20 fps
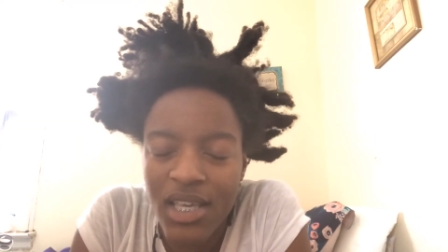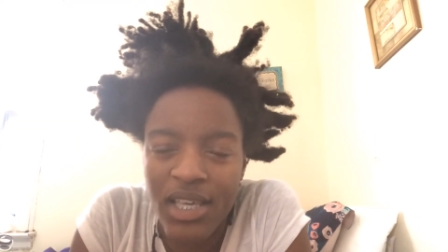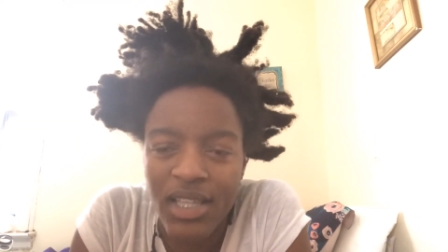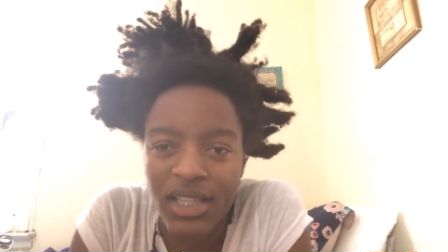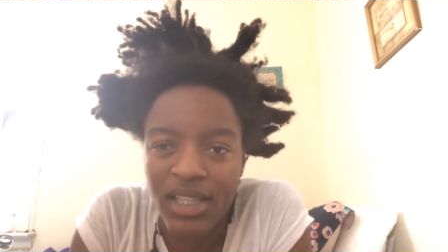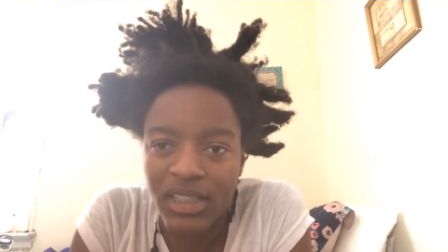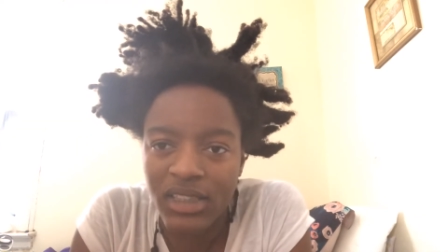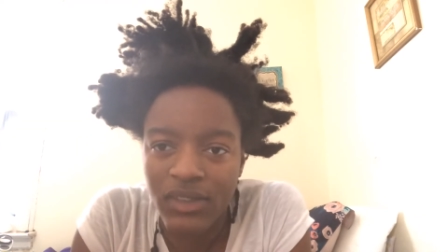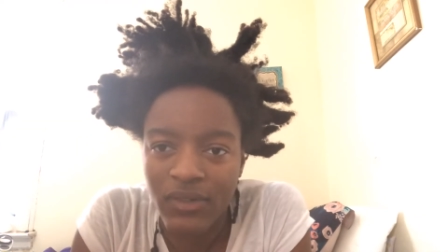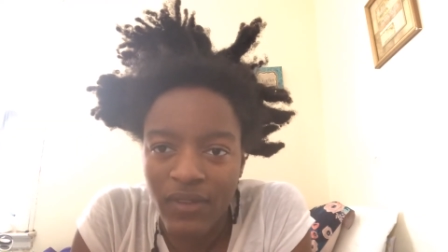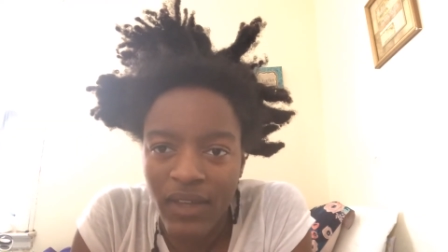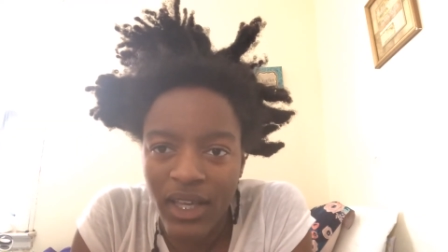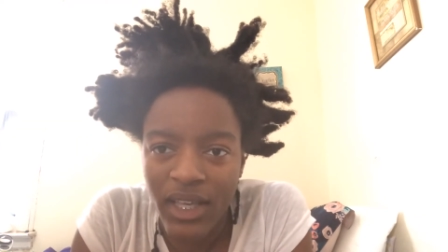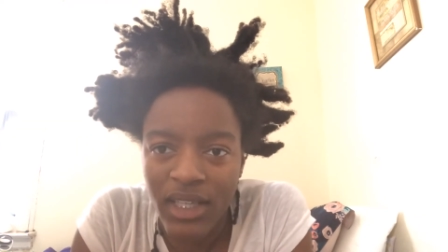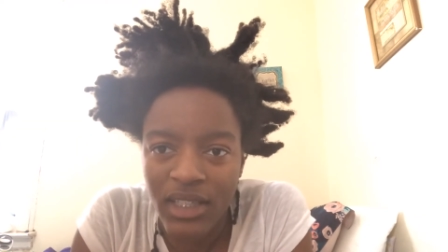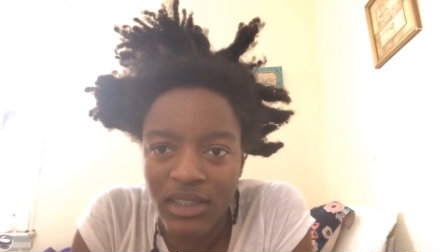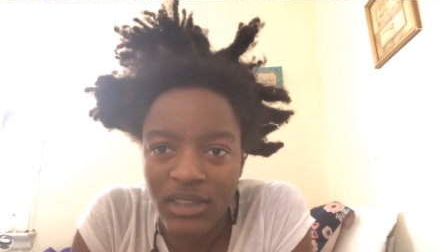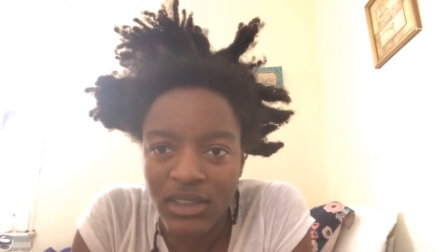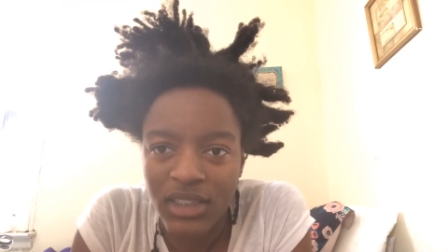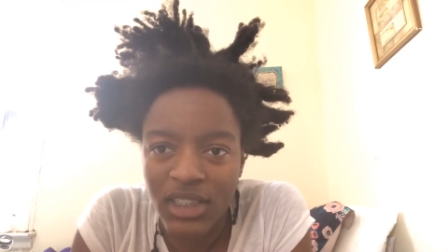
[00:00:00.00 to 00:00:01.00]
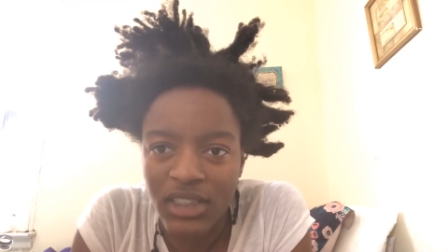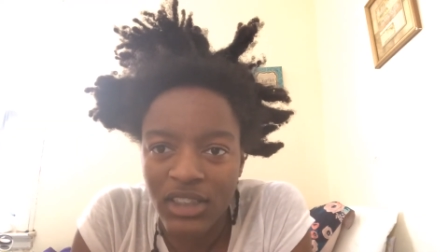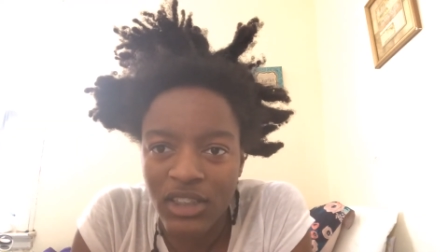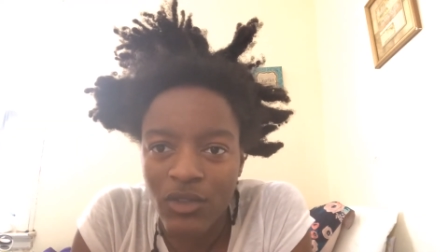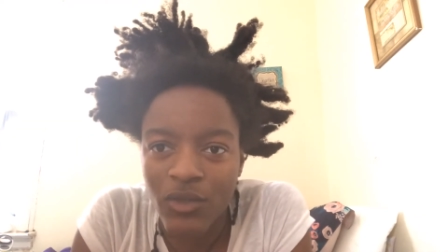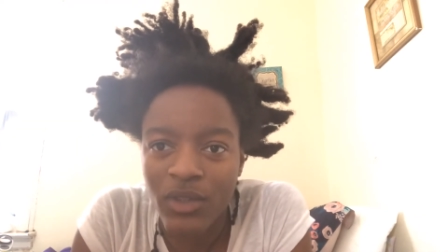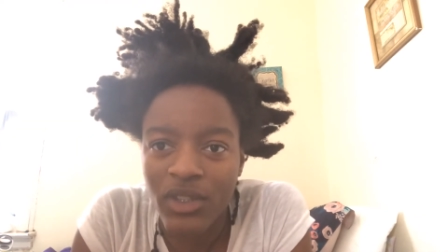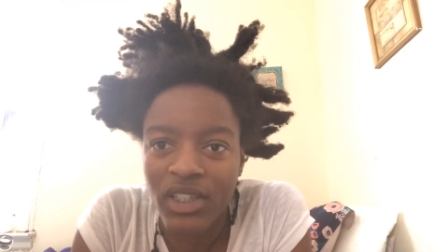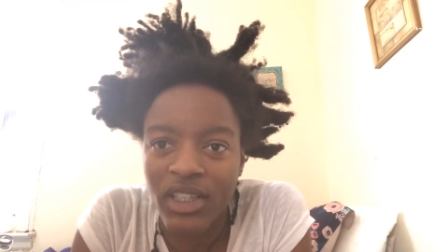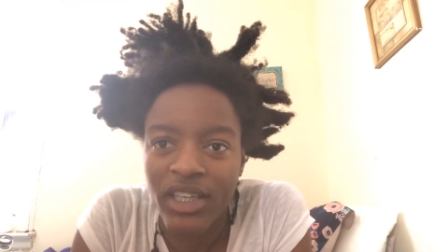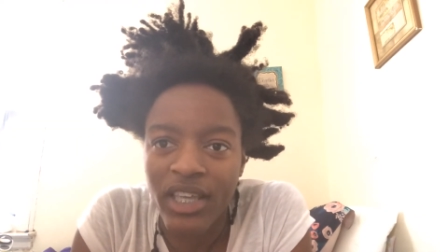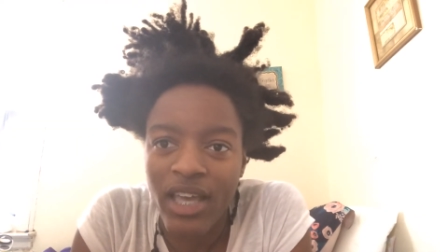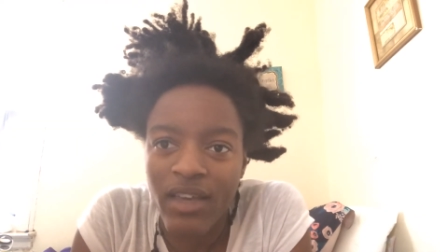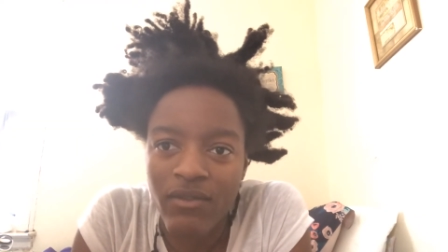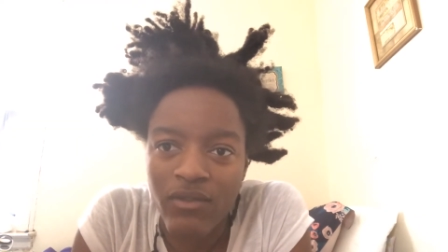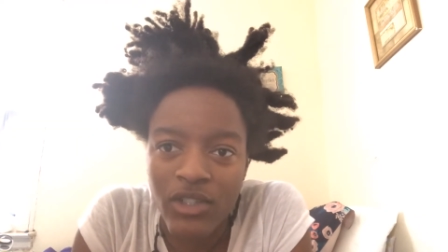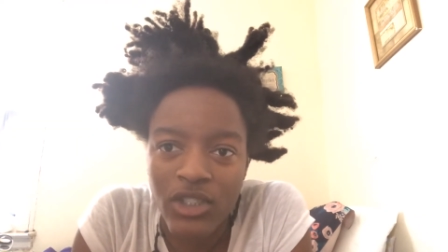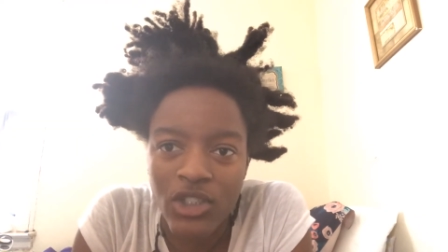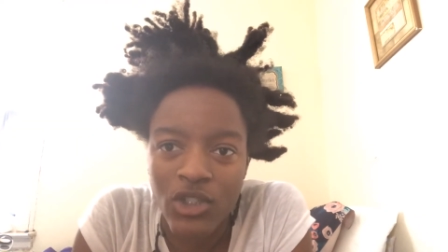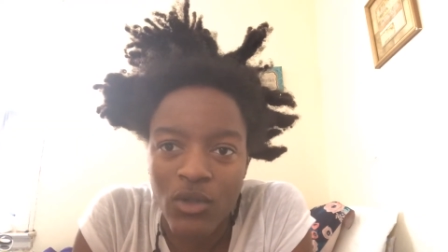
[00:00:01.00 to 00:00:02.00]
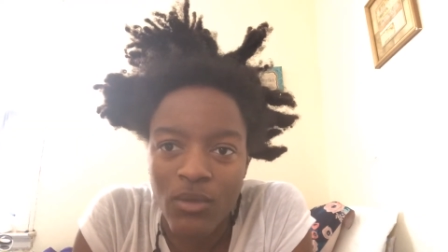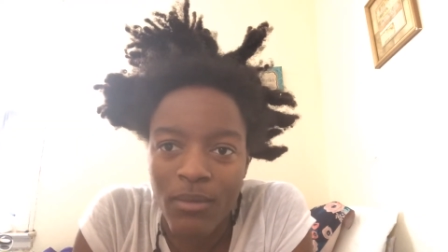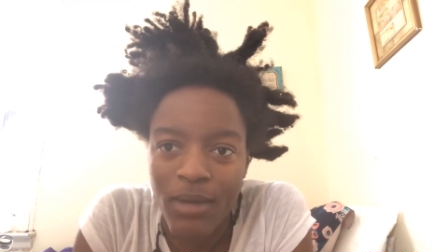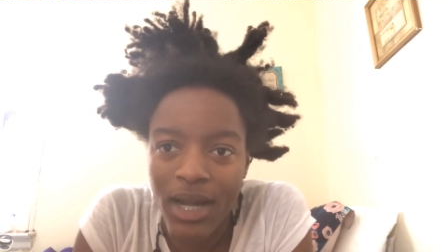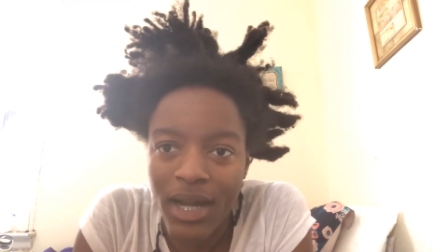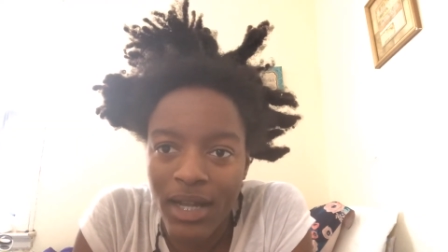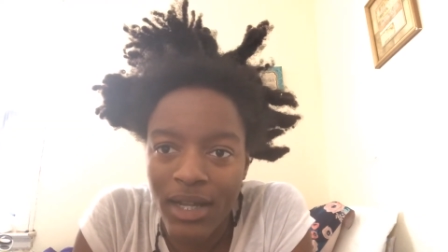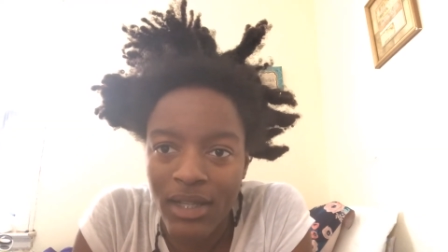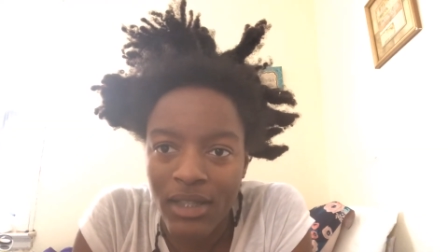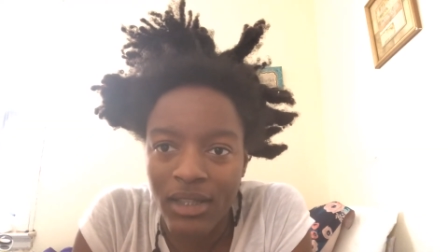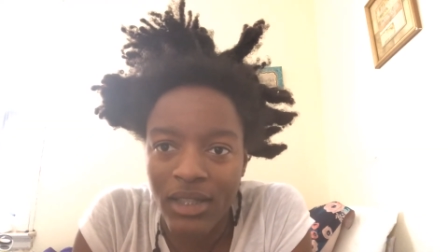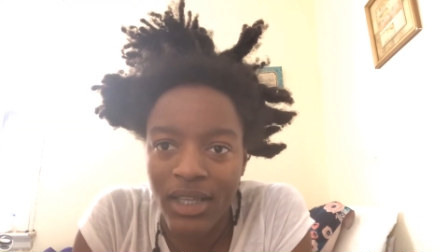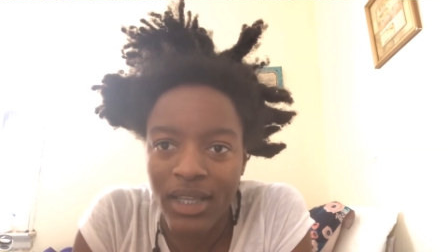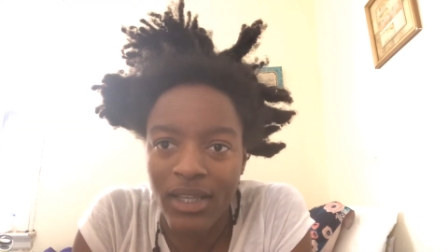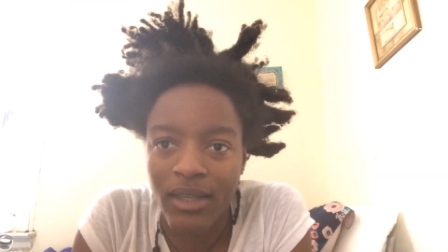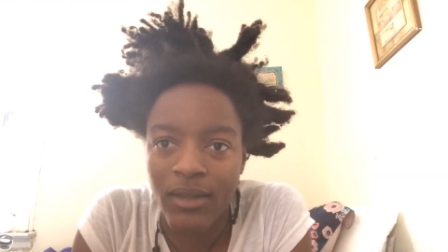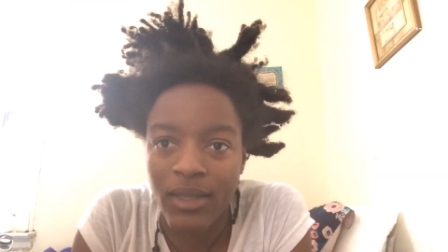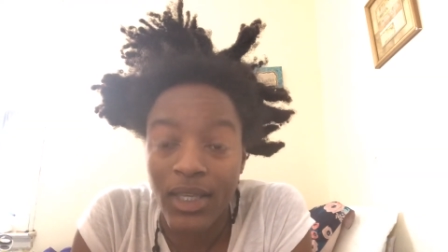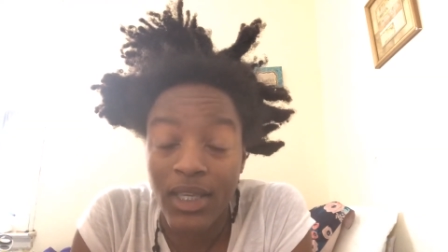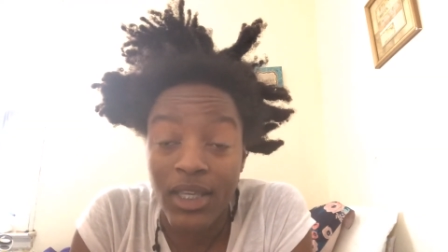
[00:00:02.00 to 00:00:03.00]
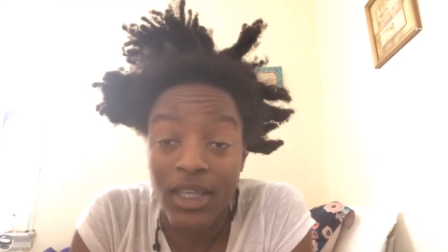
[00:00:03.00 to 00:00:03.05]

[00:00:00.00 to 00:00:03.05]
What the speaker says: And that's facts, because it really F with your mind, like,